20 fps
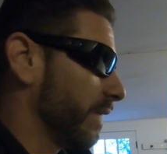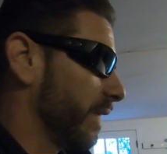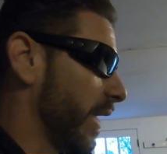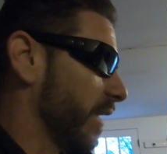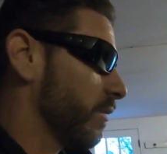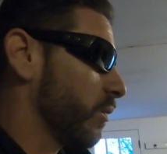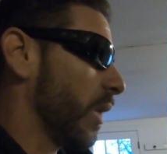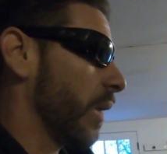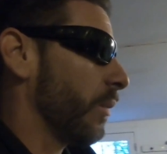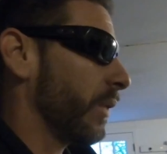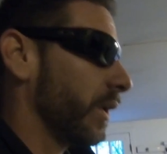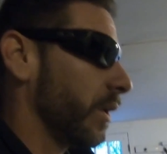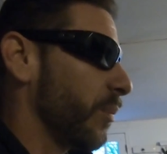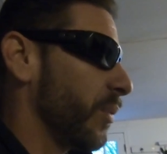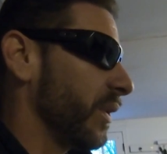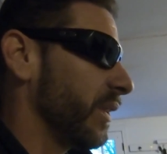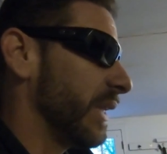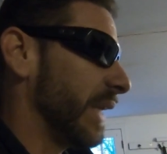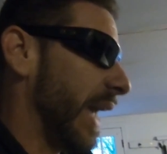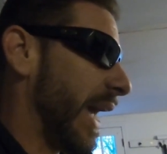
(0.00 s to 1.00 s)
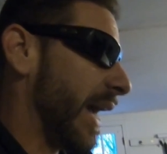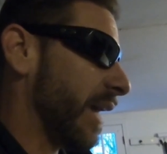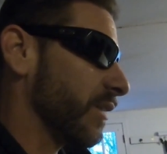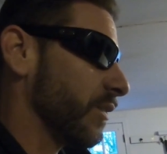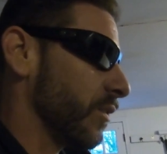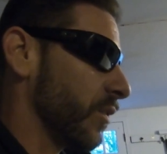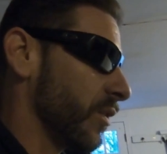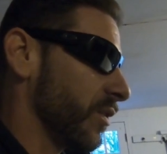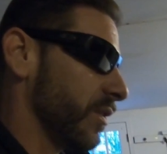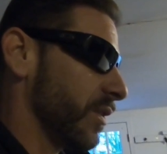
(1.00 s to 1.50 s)
that's why we're going to put the
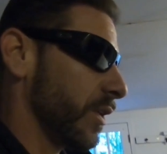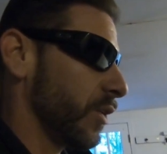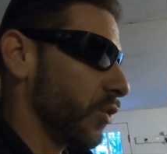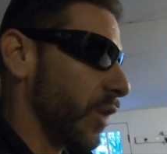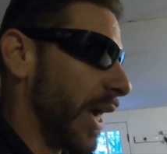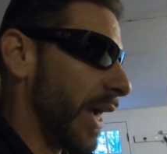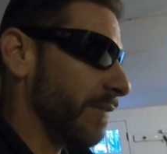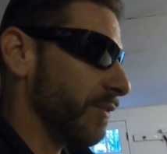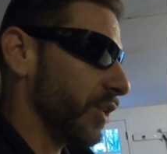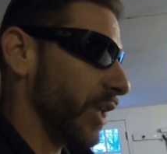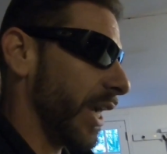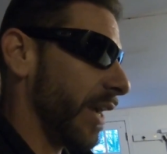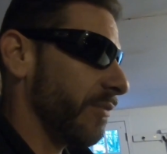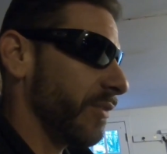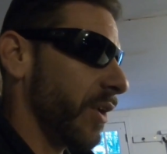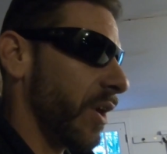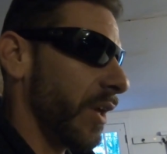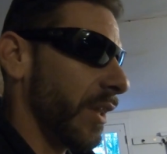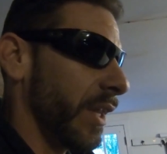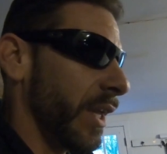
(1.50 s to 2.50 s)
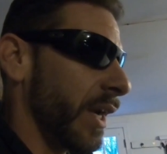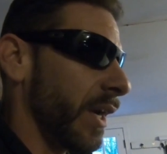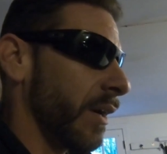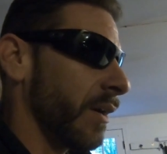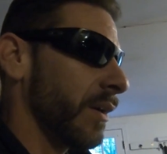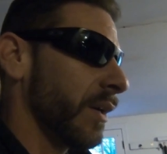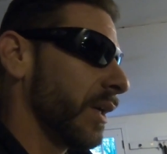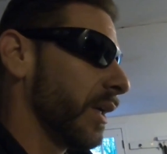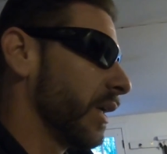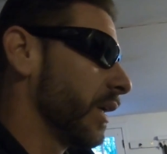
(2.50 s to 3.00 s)
axles and the drive shaft on
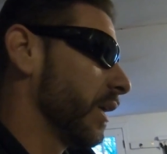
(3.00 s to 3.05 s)
there.